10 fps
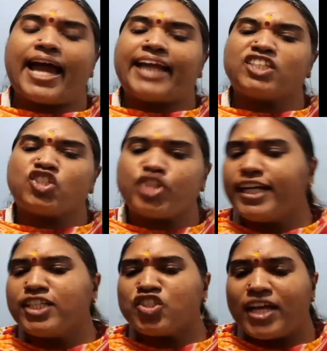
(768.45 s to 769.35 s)

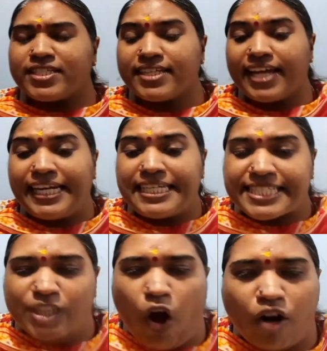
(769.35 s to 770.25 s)
adjudged as an
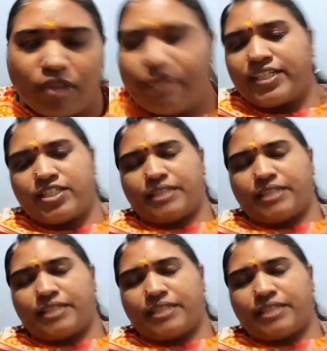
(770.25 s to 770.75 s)
insolvent,